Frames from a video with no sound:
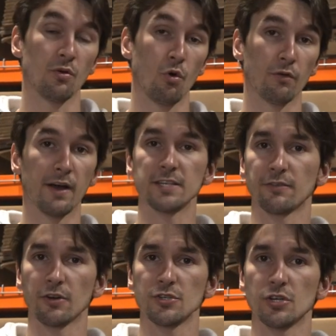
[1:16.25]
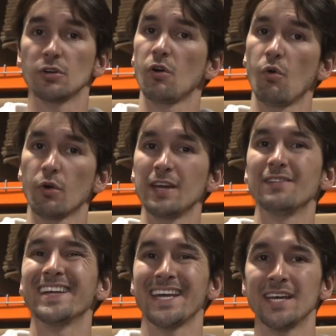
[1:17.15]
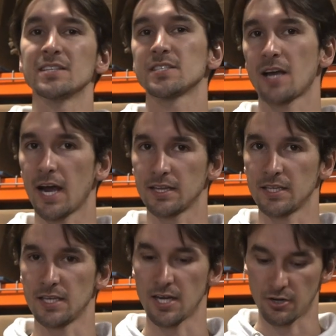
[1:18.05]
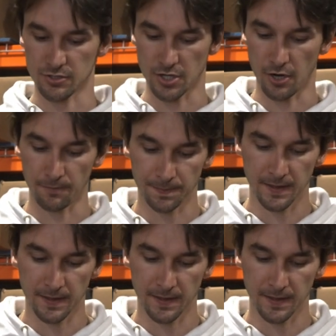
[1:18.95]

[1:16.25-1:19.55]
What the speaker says: or vice versa, or even inside the year. So